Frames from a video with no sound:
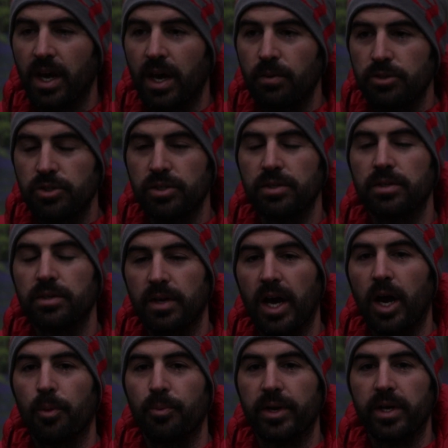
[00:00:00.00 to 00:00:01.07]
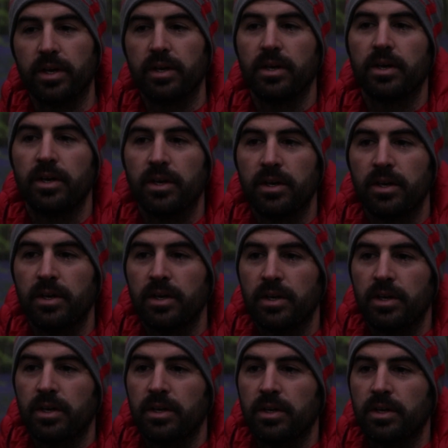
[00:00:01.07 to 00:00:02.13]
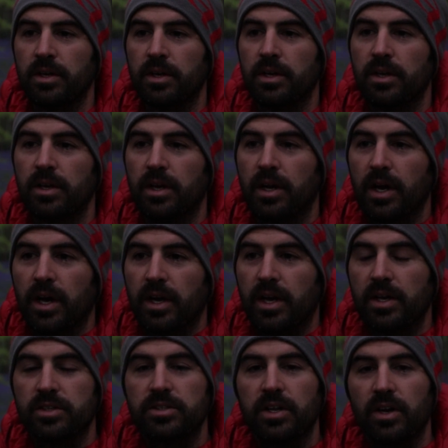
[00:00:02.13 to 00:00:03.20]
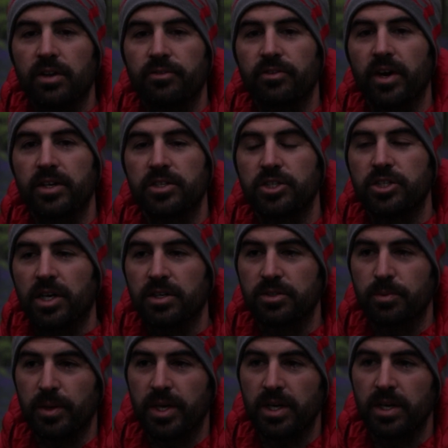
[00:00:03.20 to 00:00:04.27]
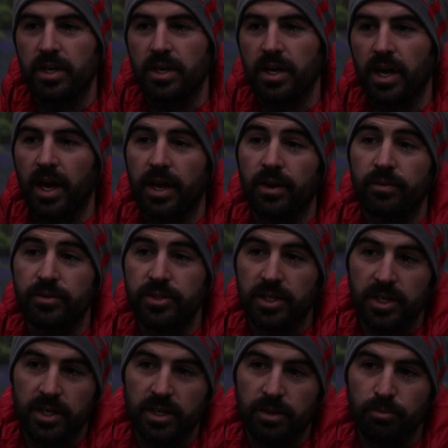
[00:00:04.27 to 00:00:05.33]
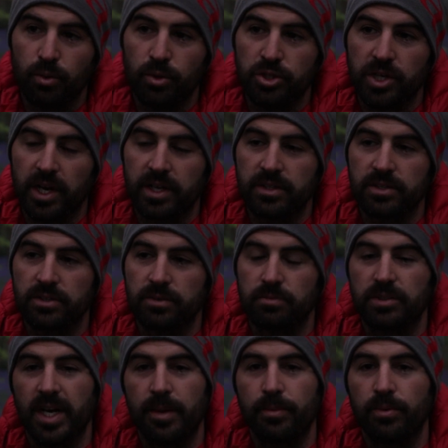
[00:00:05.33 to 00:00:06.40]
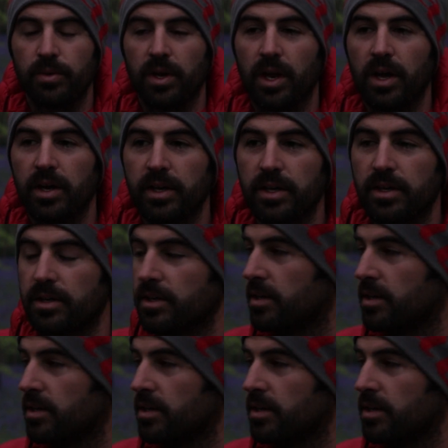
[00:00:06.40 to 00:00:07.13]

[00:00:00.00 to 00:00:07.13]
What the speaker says: which would help me get a slightly faster shutter speed and obviously more chance of some dappled light.